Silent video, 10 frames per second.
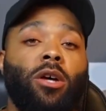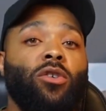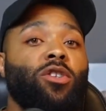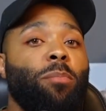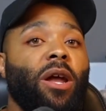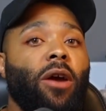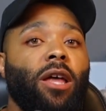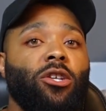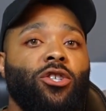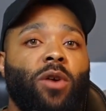So to better
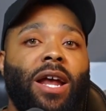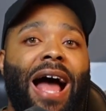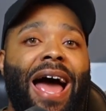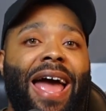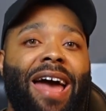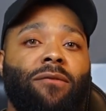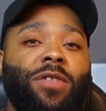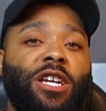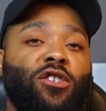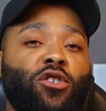illustrate, I have
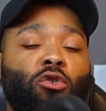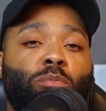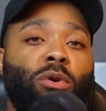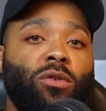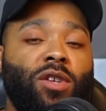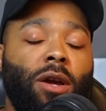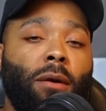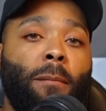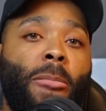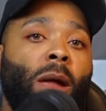these two boots here.